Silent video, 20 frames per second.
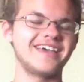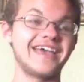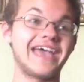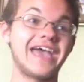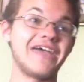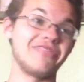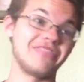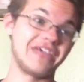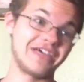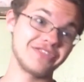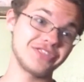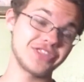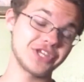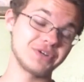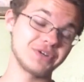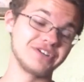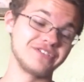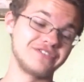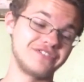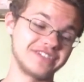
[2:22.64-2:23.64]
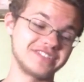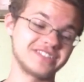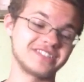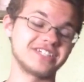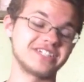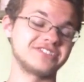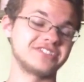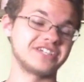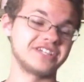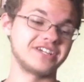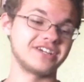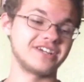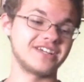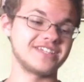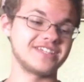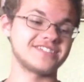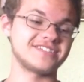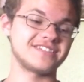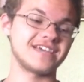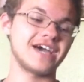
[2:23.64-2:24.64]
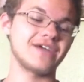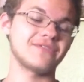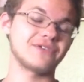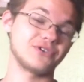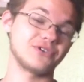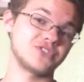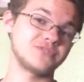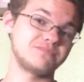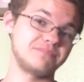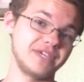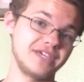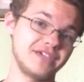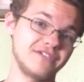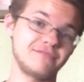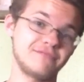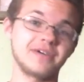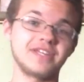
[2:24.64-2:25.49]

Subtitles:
And then throw a fit that their dinner is not roast beef,